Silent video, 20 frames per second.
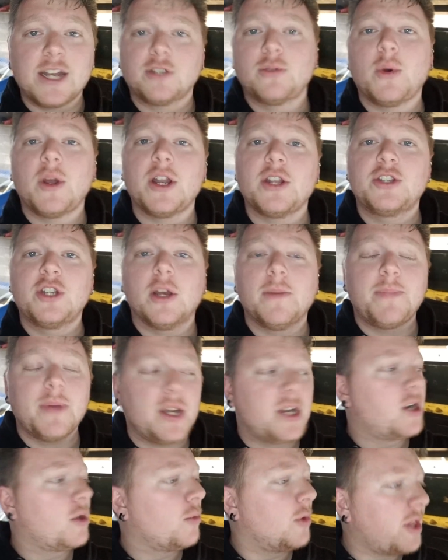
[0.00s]
just want to jump
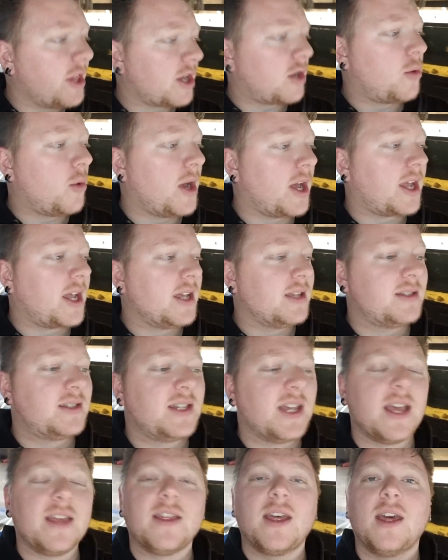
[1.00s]
in here really quick and
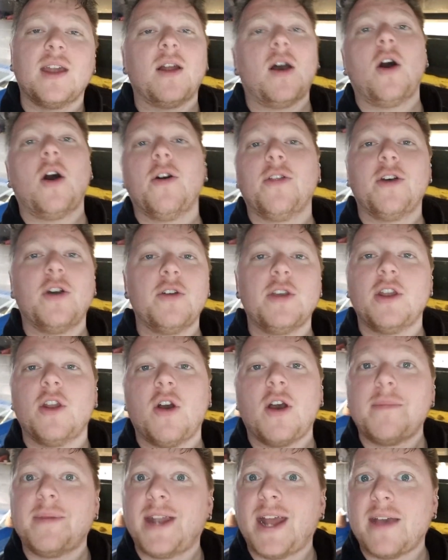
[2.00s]
say that although, you know,
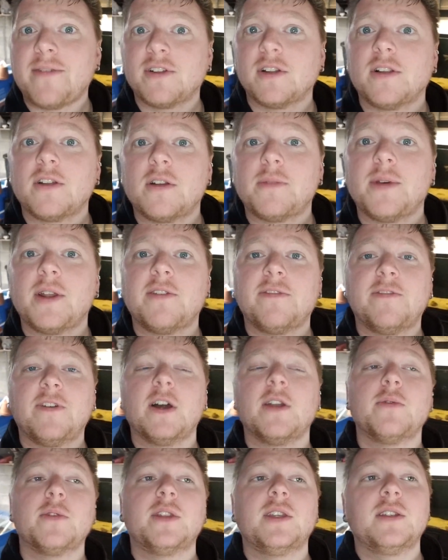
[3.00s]
I've been having a little bit of
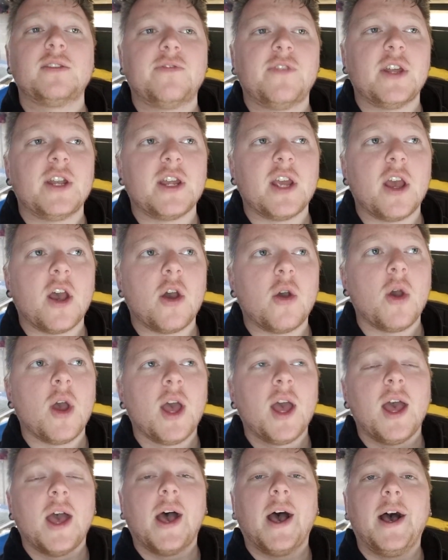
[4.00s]
fun with this video,
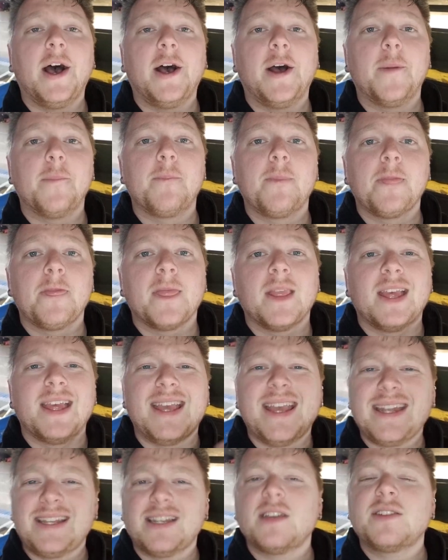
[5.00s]

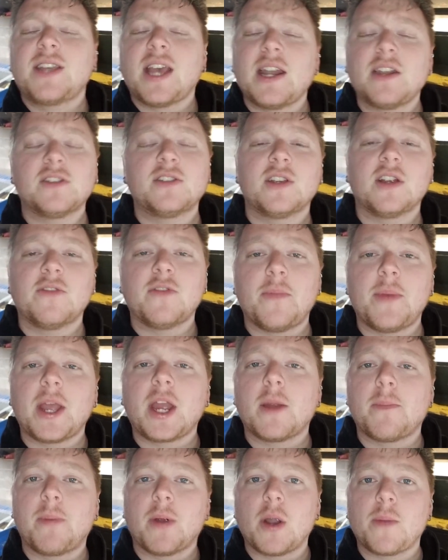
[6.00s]
it does kind of serve a
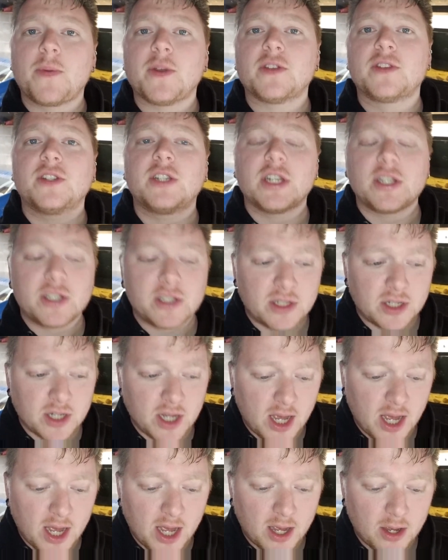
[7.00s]
bigger purpose. Just,
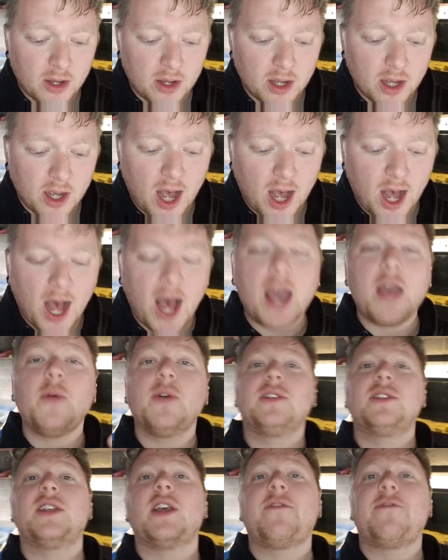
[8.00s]
I
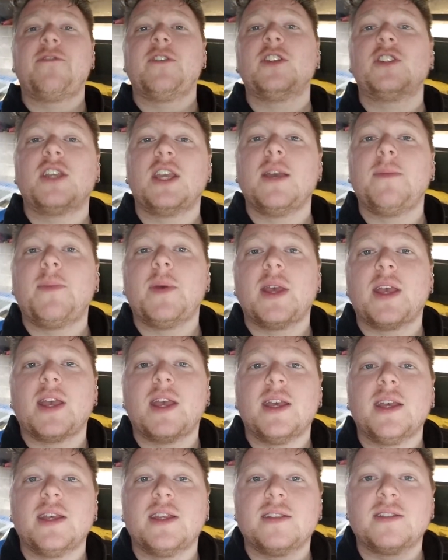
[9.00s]
always say fish keeping
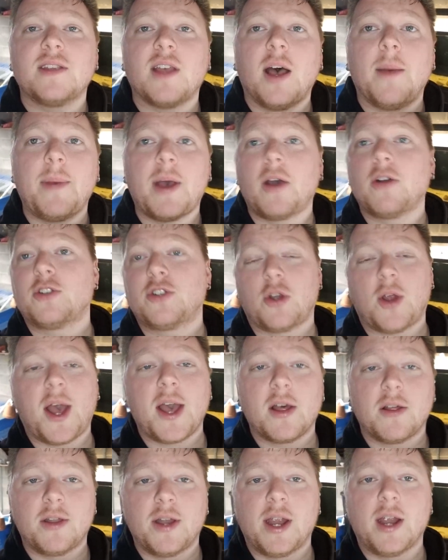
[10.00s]
is about
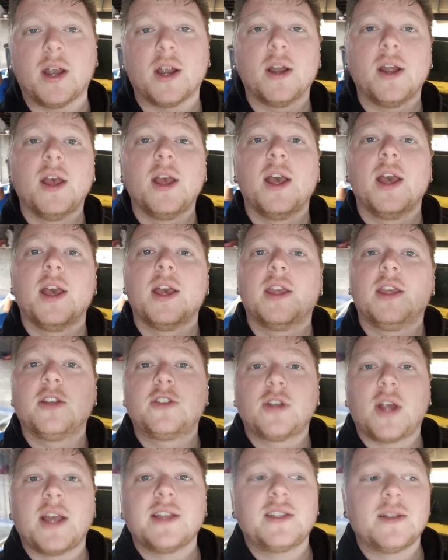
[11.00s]
trial and error. You
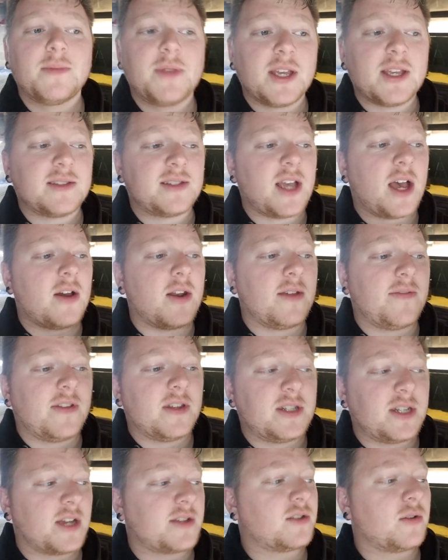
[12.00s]
try some things out. If
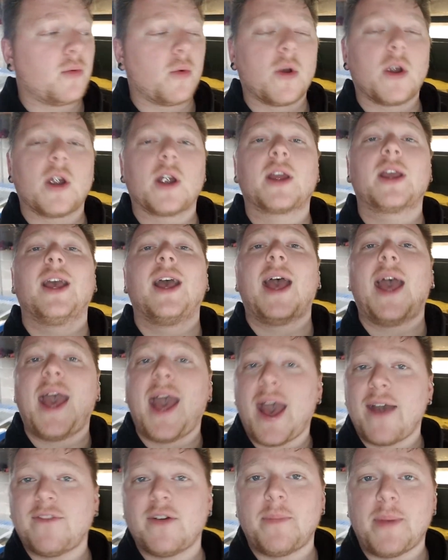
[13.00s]
it doesn't work,
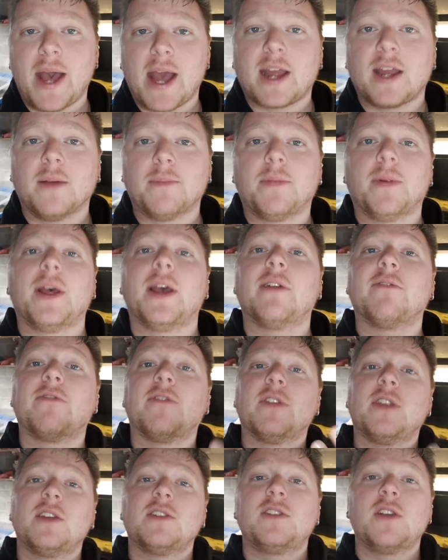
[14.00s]
have a backup plan.
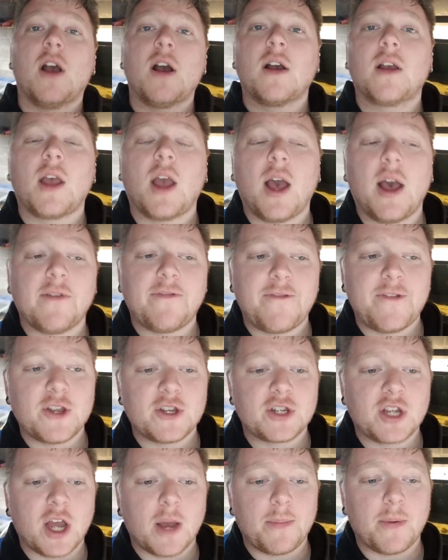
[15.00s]
For this young
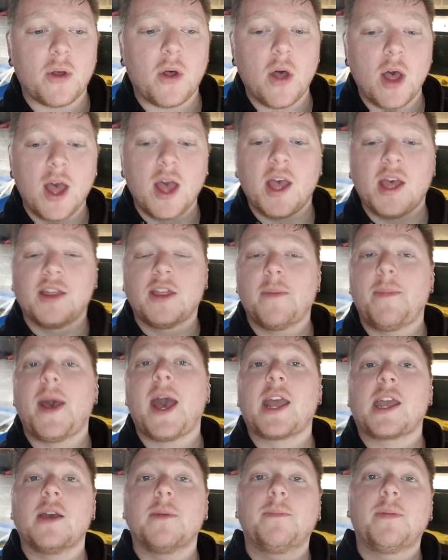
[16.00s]
fish couple, the
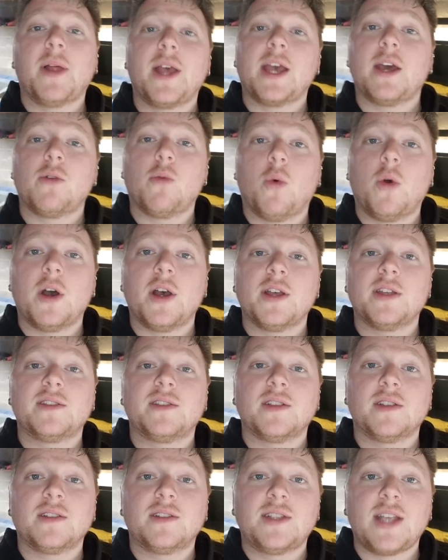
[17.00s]
backup plan
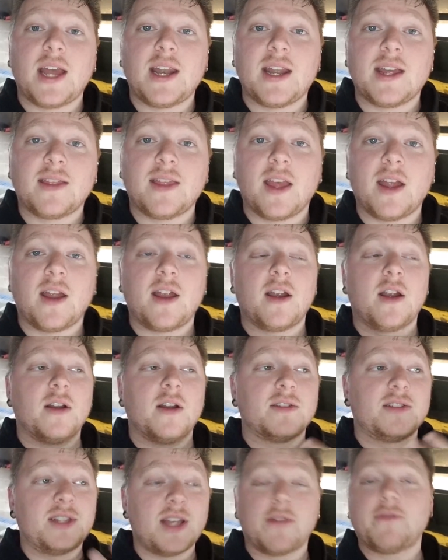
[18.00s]
was sending their
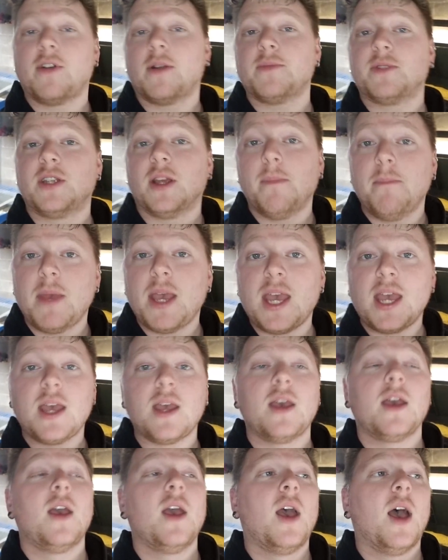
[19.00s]
severum to me.
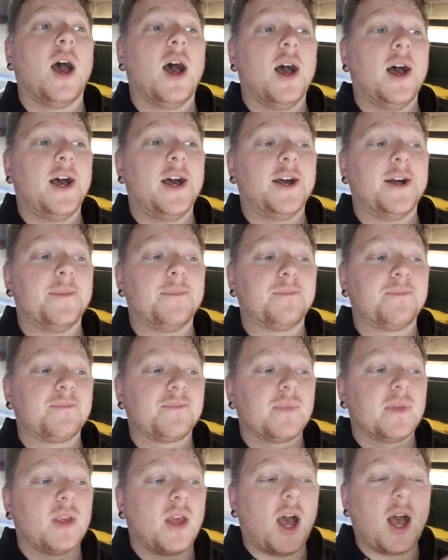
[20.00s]

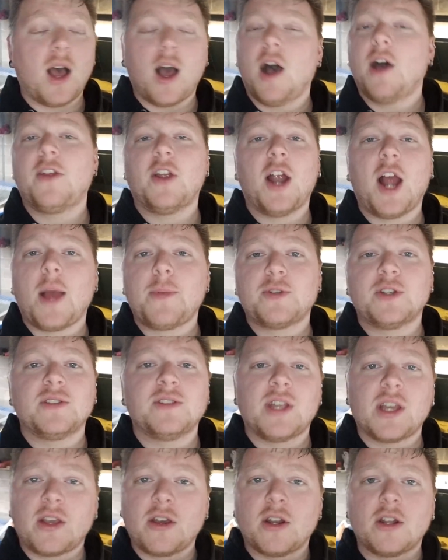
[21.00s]
Other options,
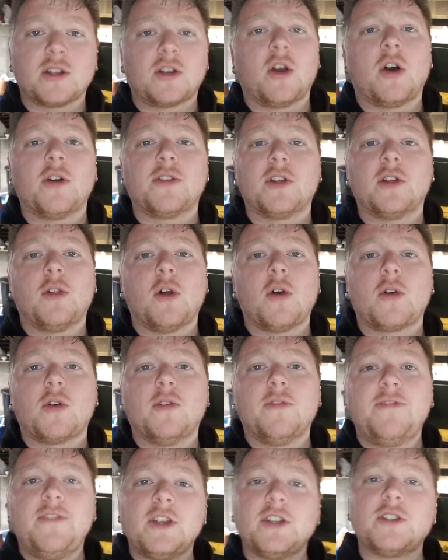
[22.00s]
they could have called their local
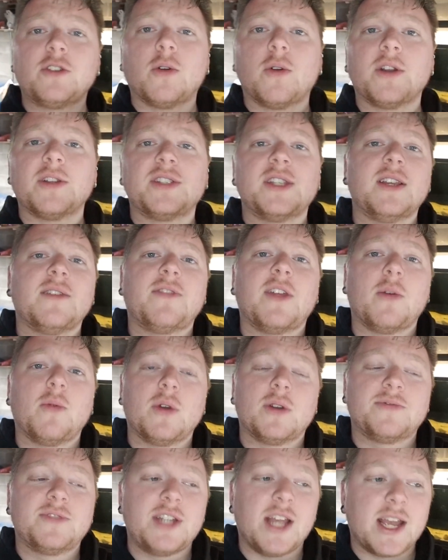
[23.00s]
fish store to see if they
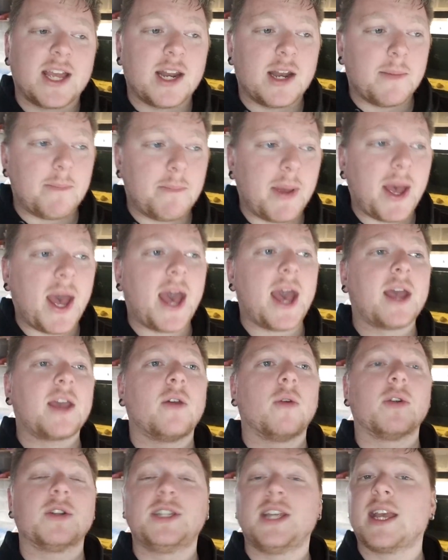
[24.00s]
would have taken it back
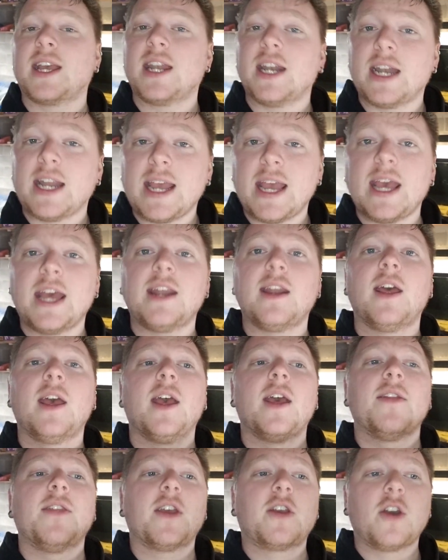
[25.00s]
or taken it in.
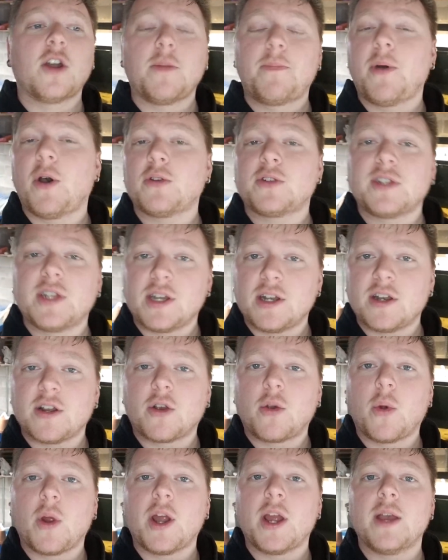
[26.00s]
They could have posted an
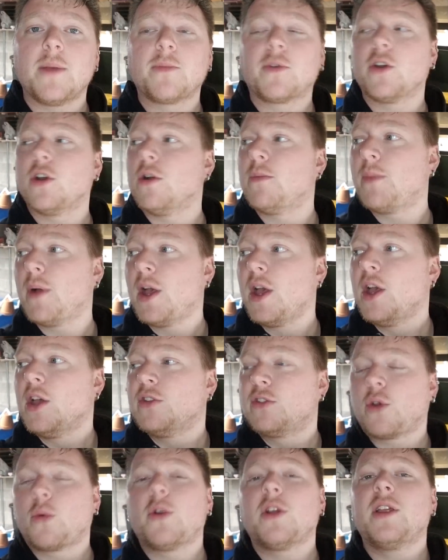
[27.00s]
aquarium group.
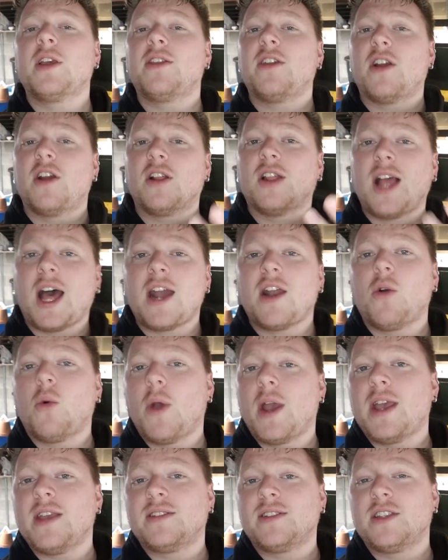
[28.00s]
So really, there are a lot of
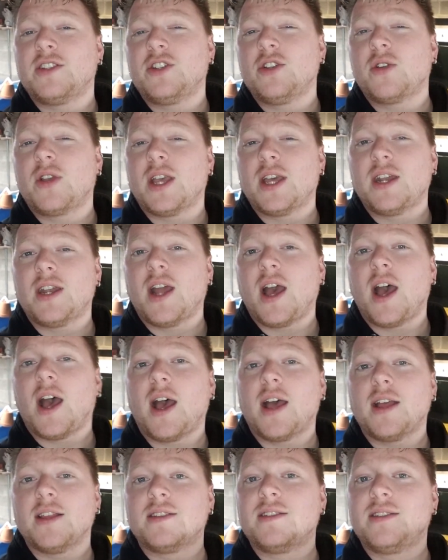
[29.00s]
ways that you
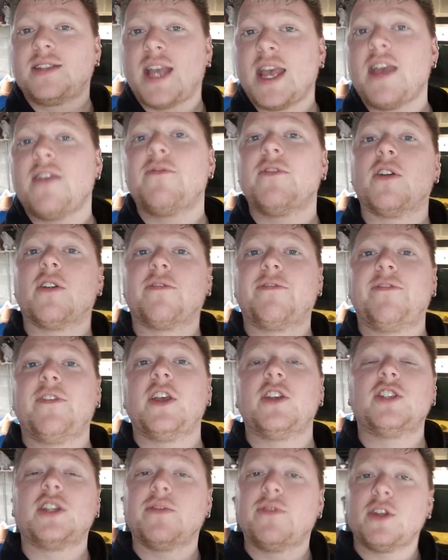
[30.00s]
can save your
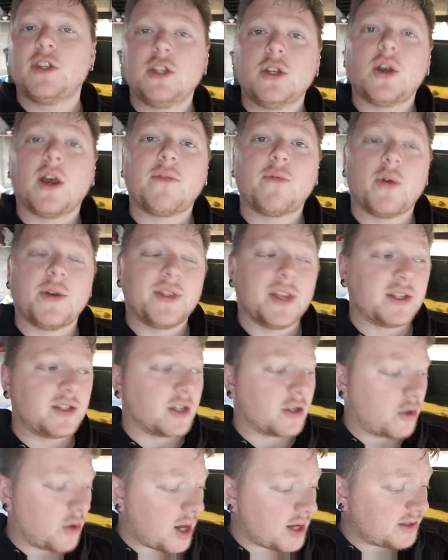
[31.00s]
fish if you do have one that's
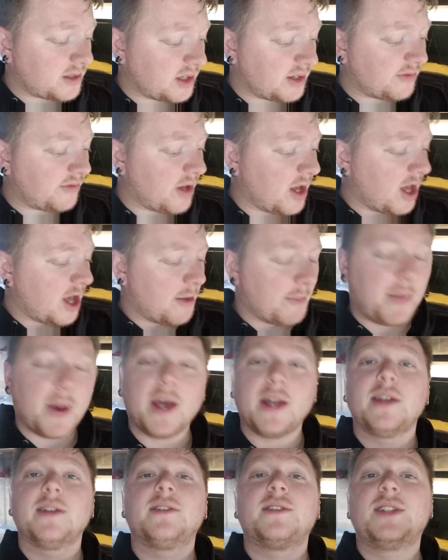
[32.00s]
aggressive.
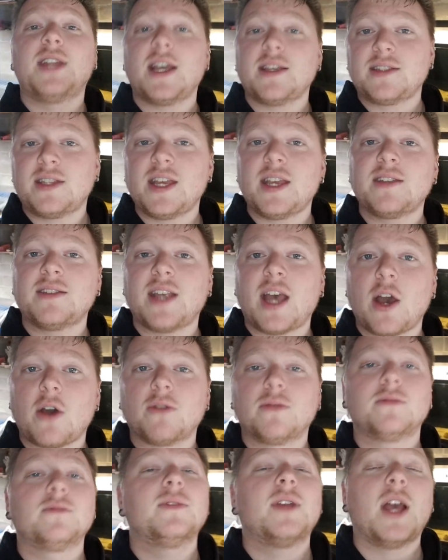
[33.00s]
But test things
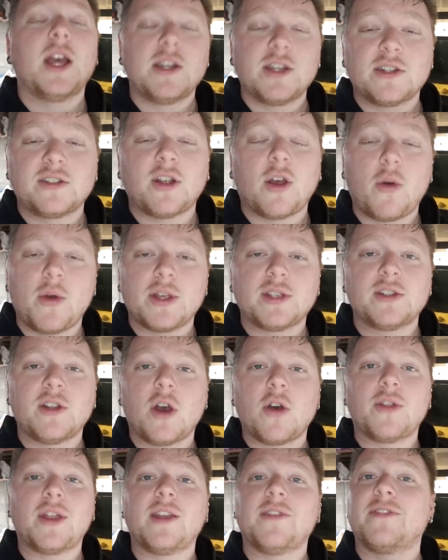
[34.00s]
out and just always
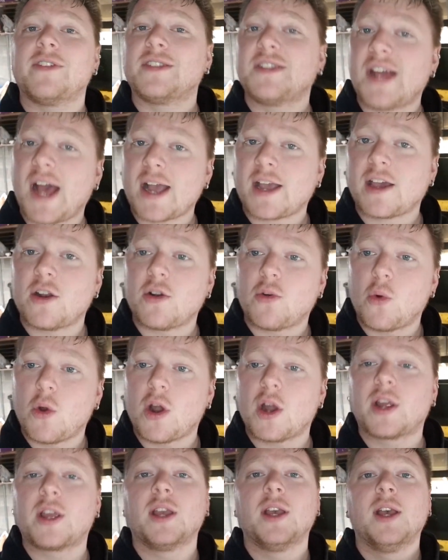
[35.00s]
know that if it's not going to
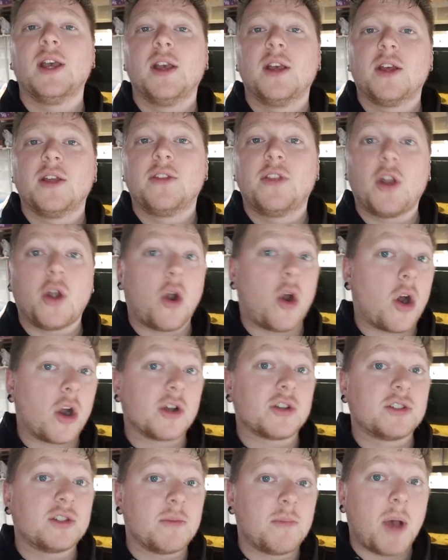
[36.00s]
work, there
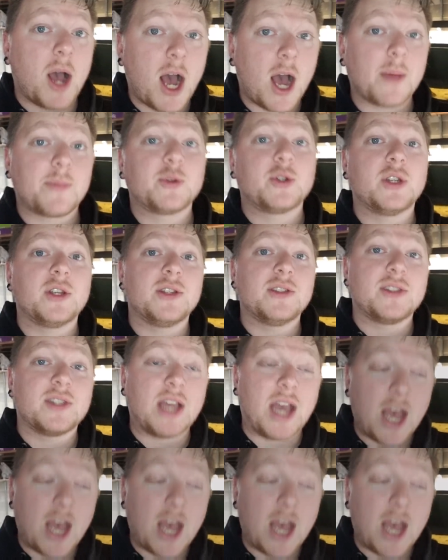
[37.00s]
are some options